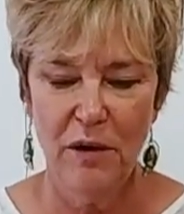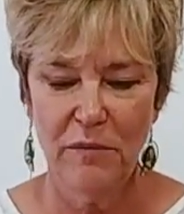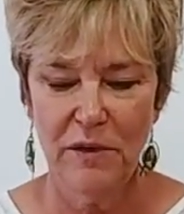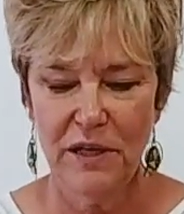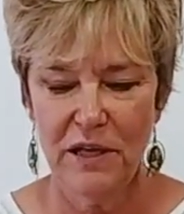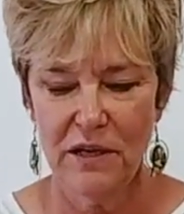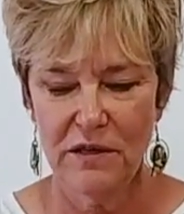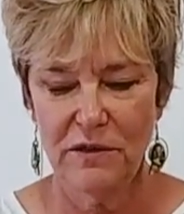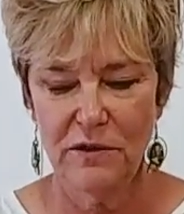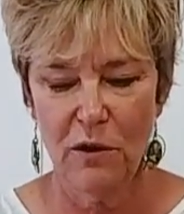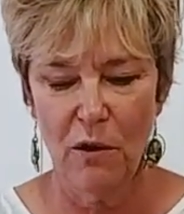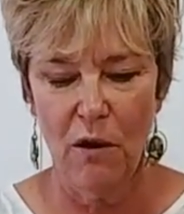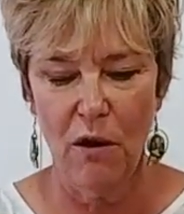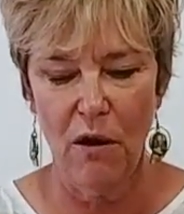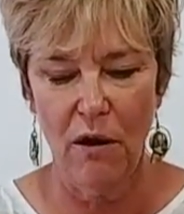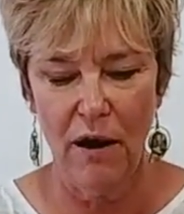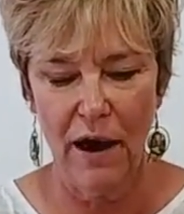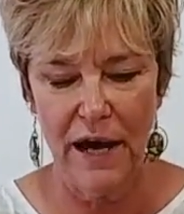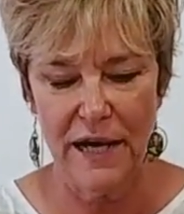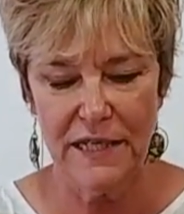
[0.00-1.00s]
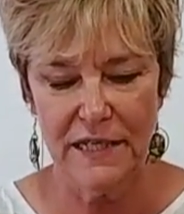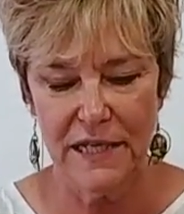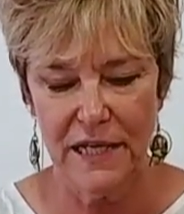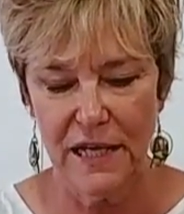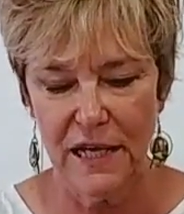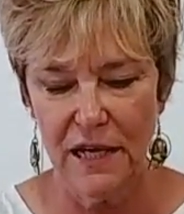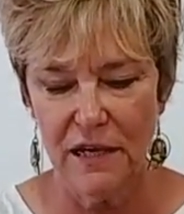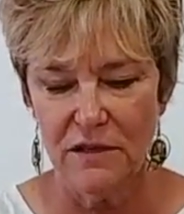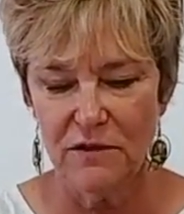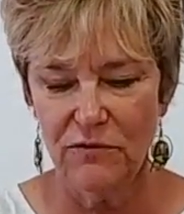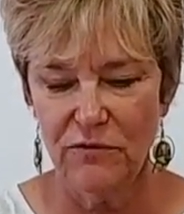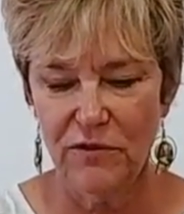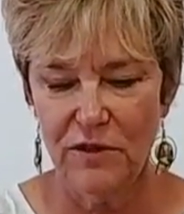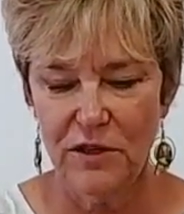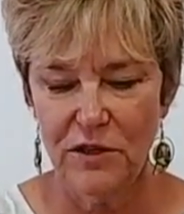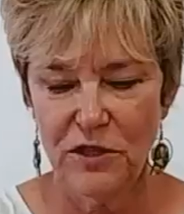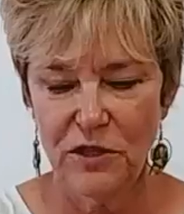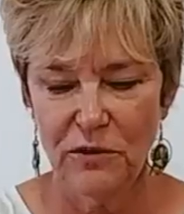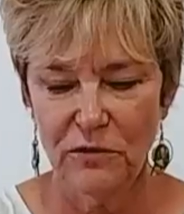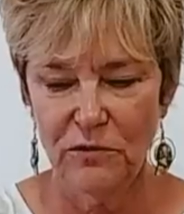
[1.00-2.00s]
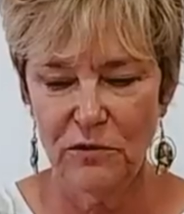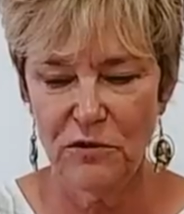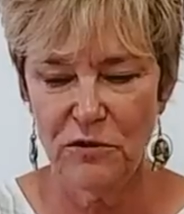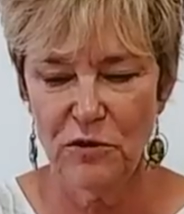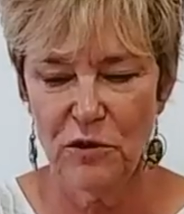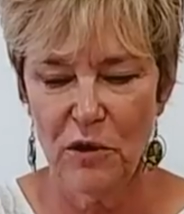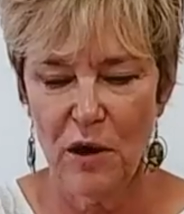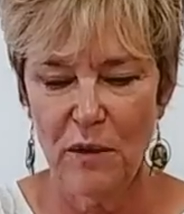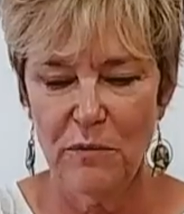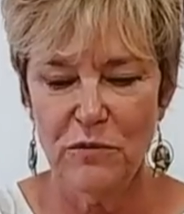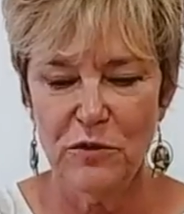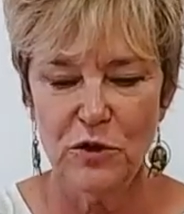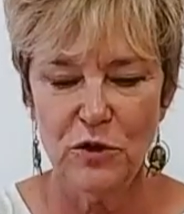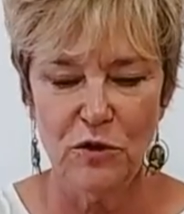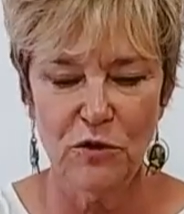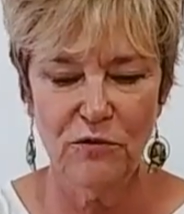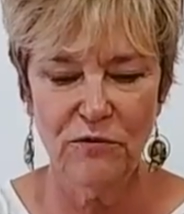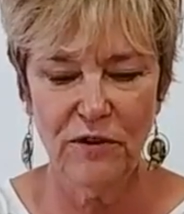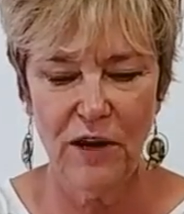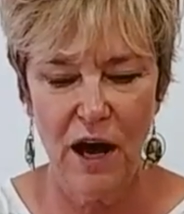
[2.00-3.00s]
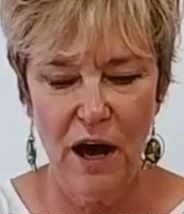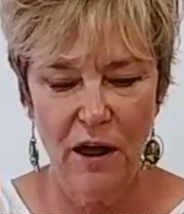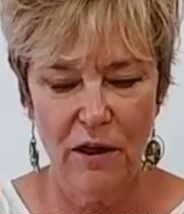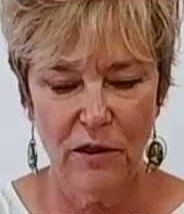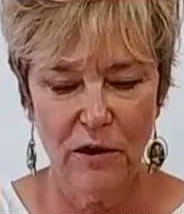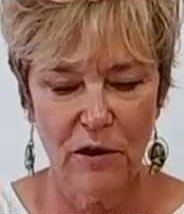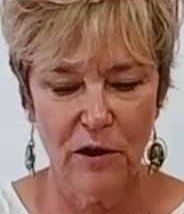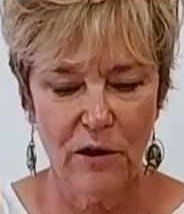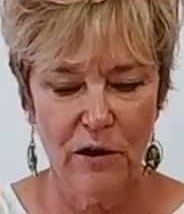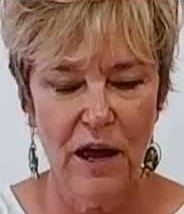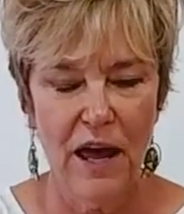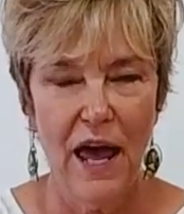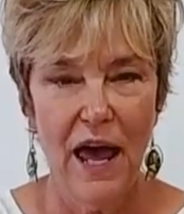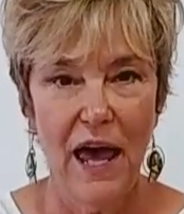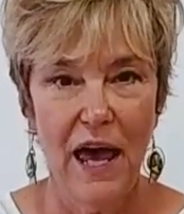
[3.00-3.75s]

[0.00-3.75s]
because the idea is for the children to observe color